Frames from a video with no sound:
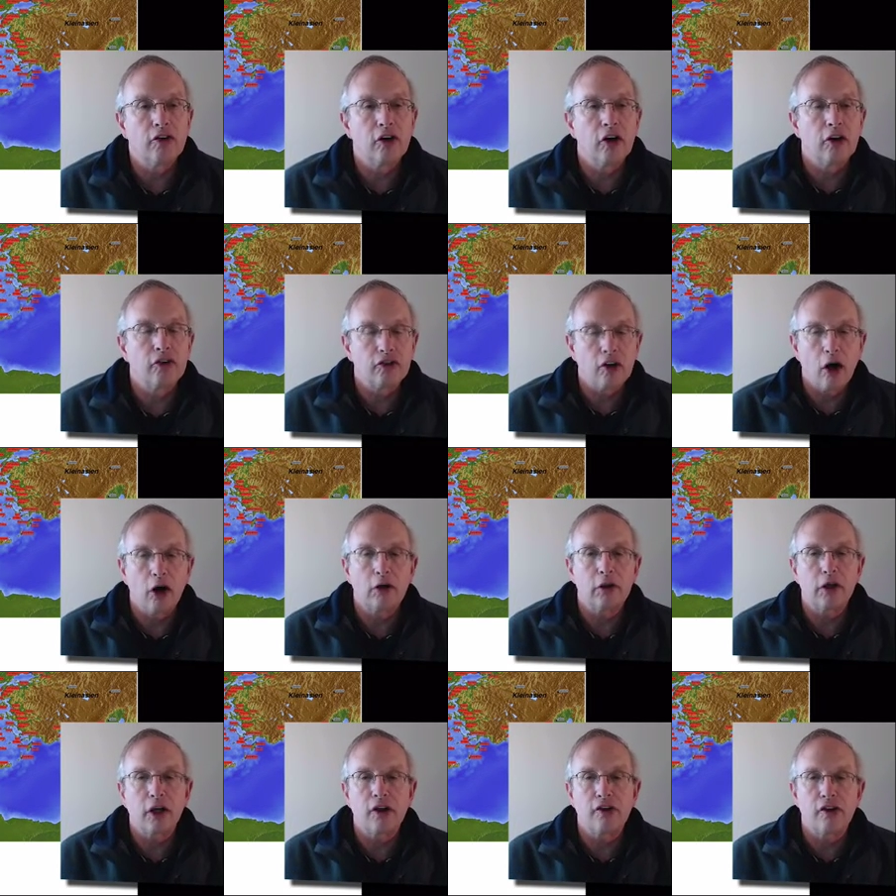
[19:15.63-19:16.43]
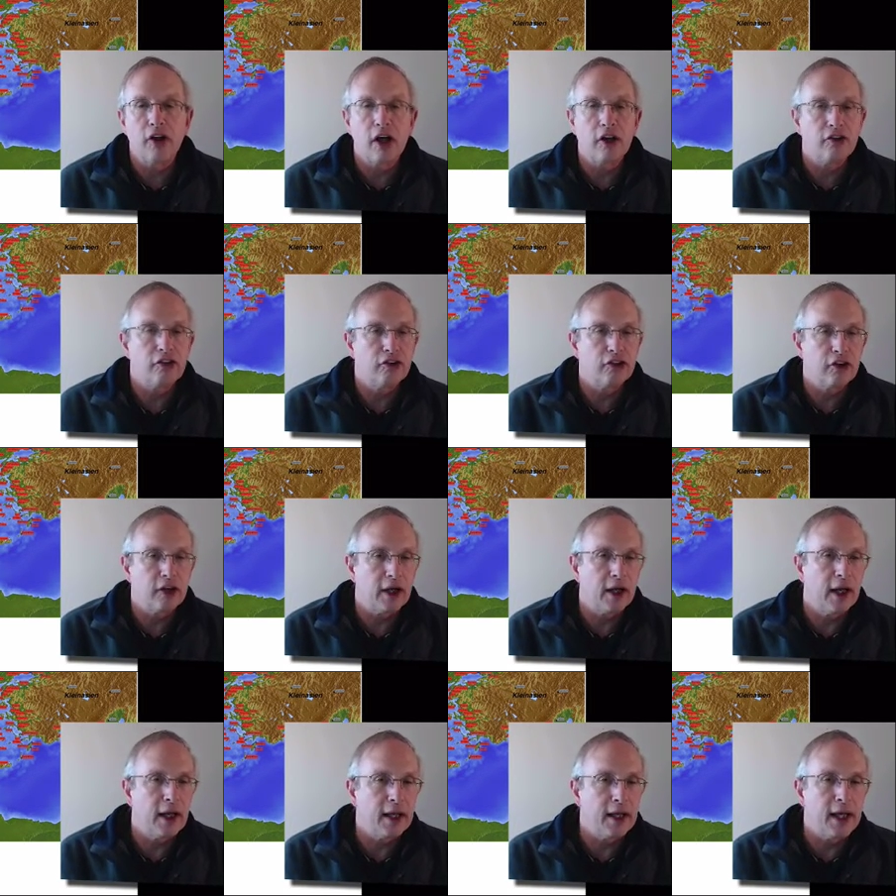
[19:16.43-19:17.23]
colonizations.
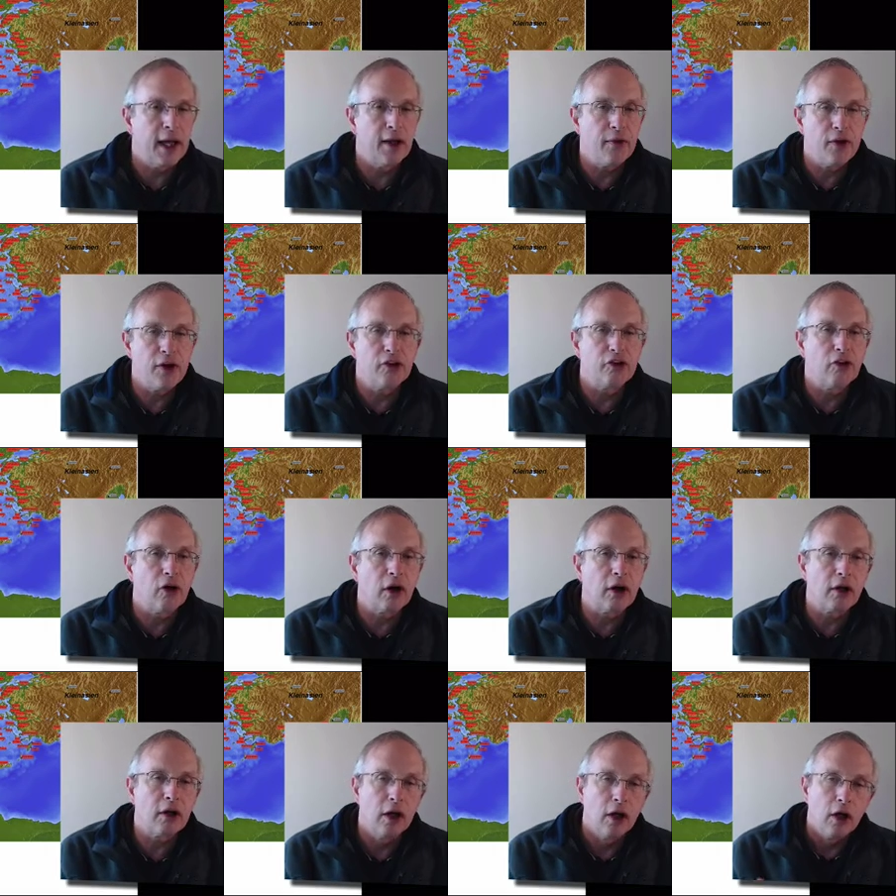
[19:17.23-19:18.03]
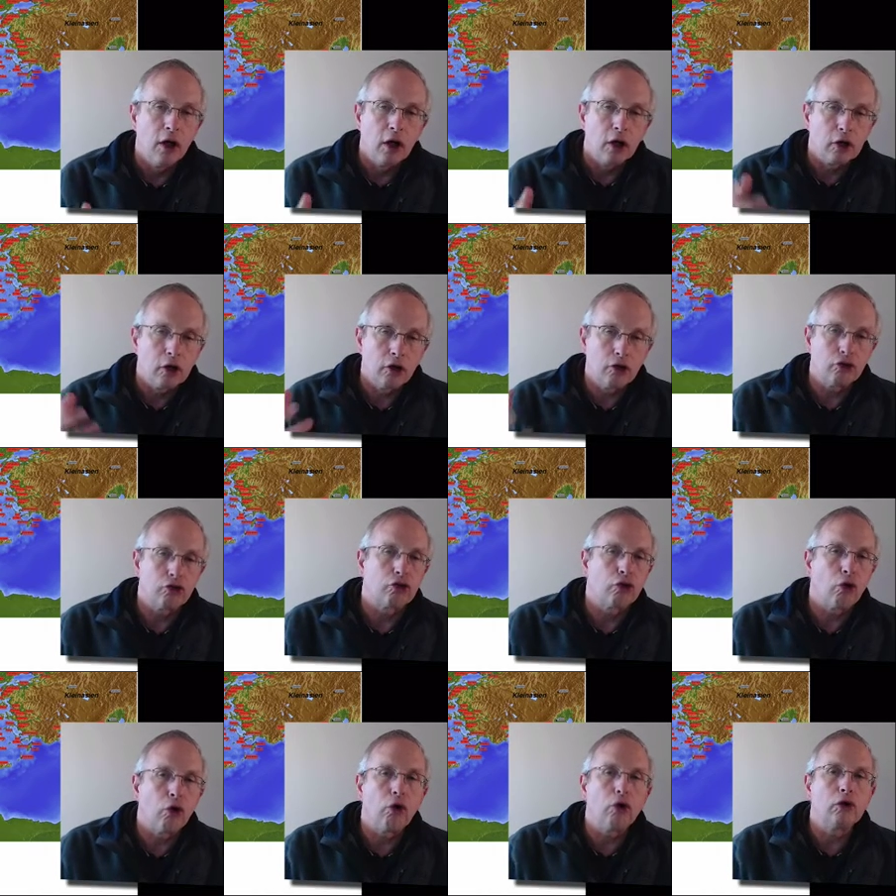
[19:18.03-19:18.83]
And again, these aren't
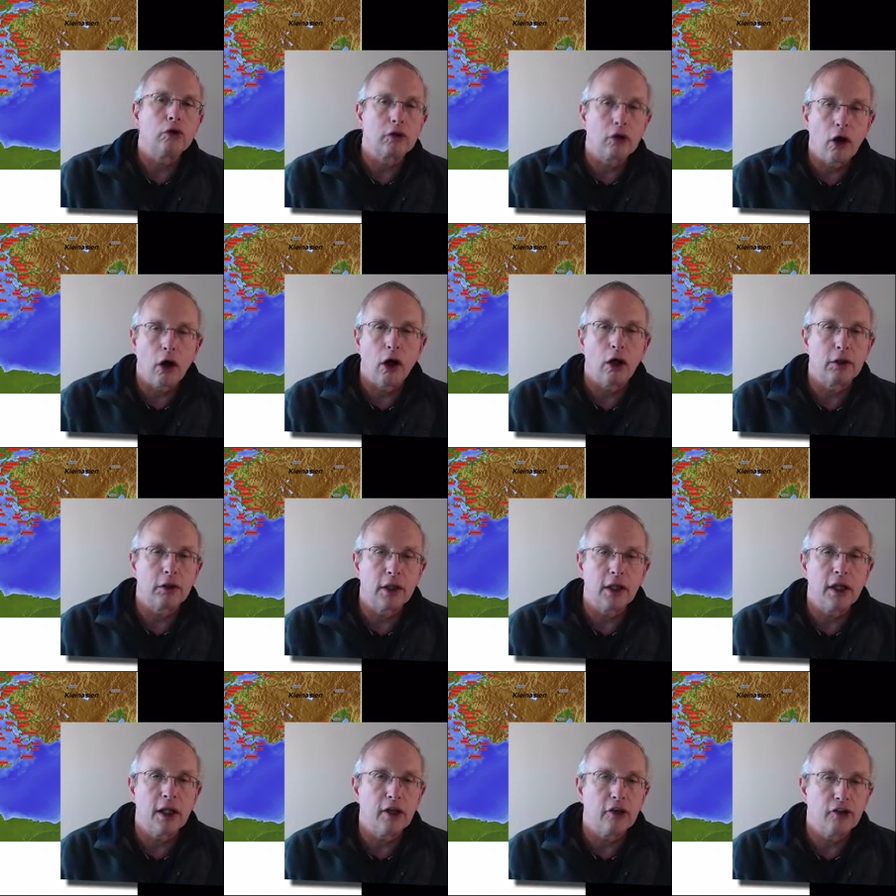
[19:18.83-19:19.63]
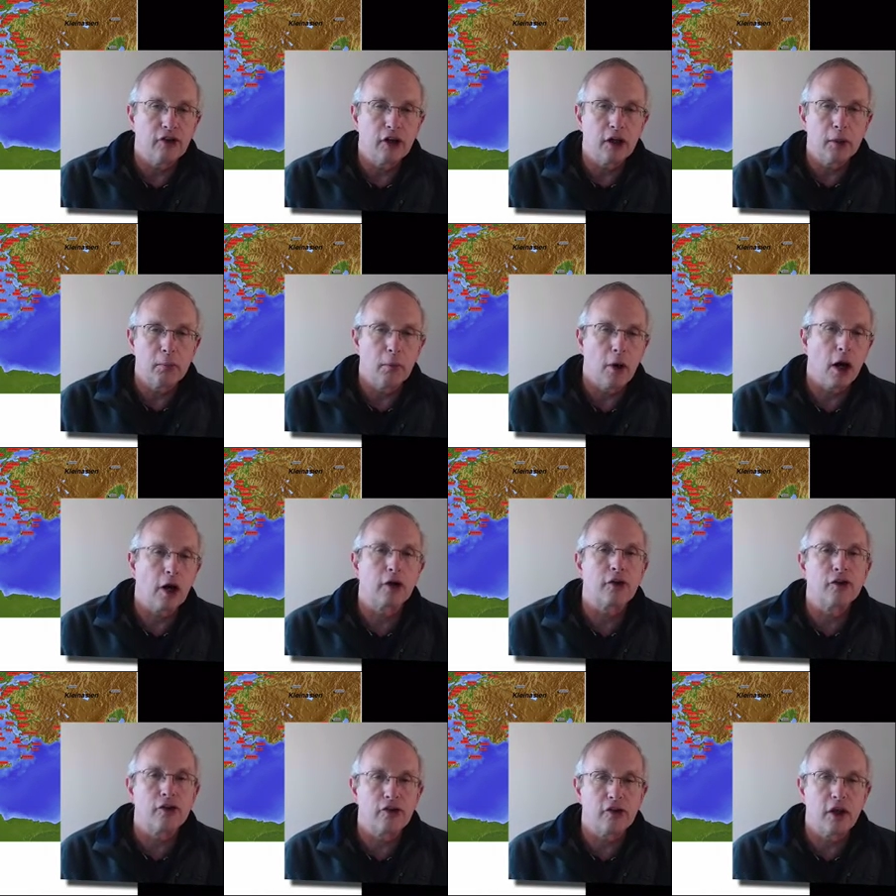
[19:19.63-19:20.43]
controlled colonies in the
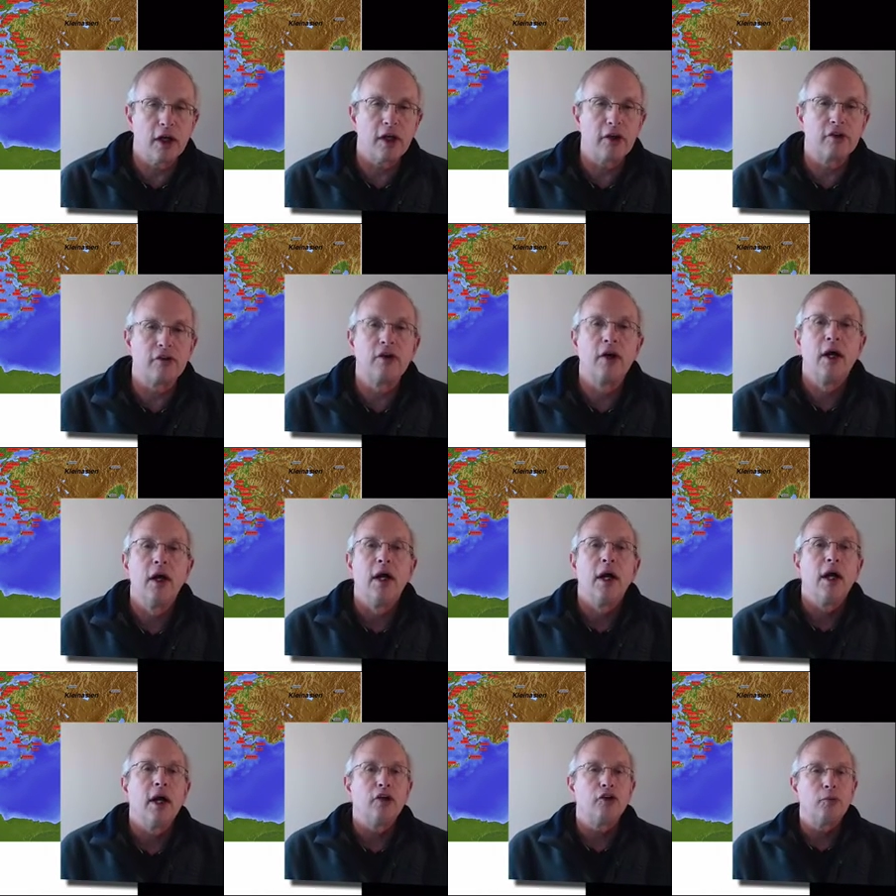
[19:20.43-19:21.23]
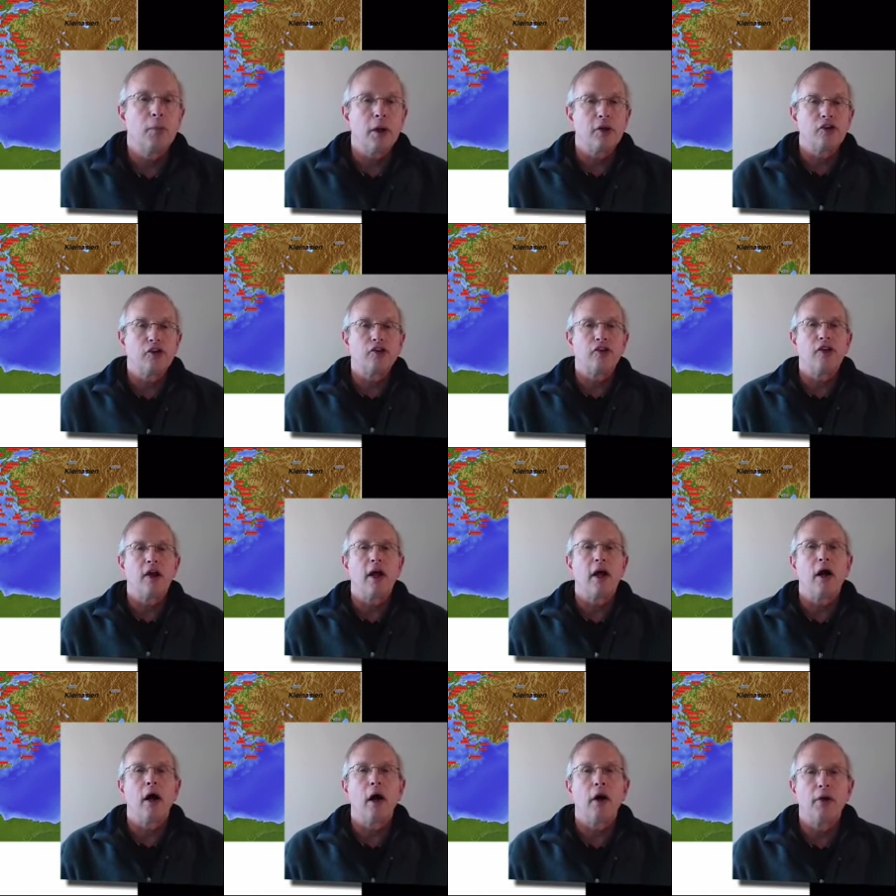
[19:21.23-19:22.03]
modern sense as much as
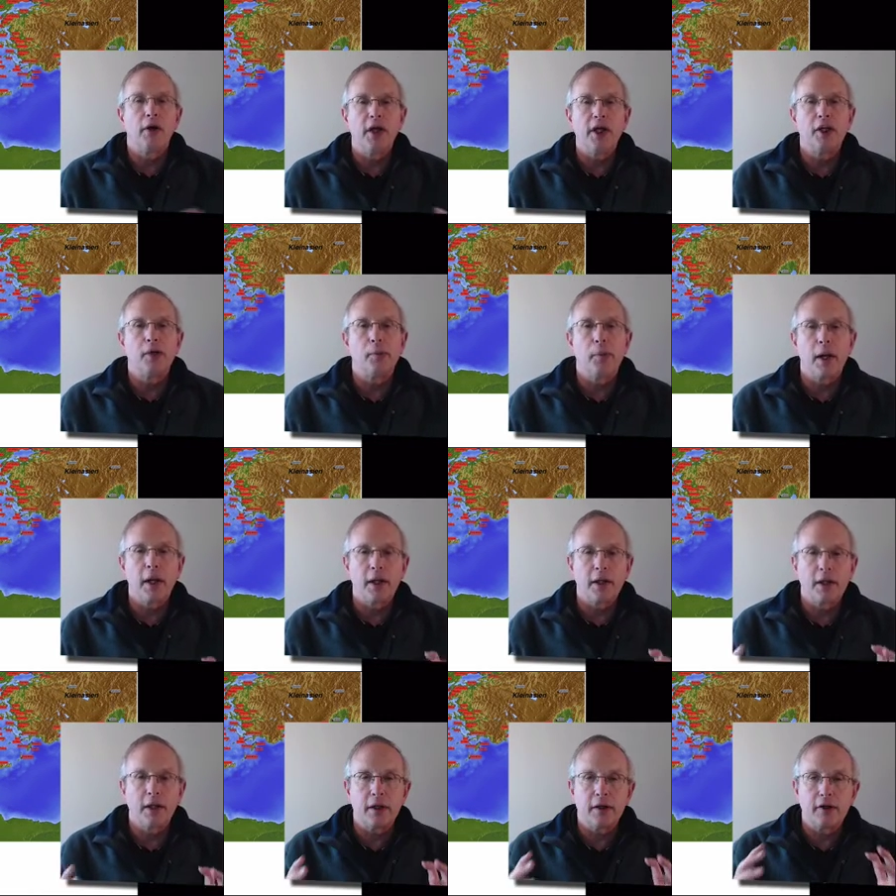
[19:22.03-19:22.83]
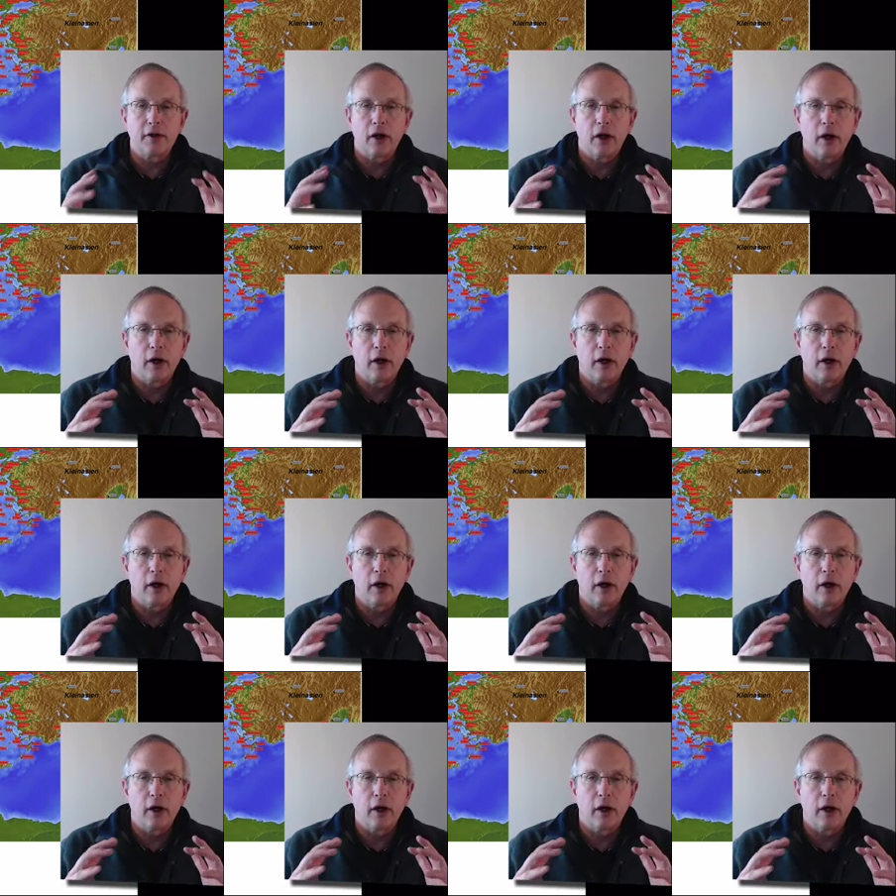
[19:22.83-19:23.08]
they are independent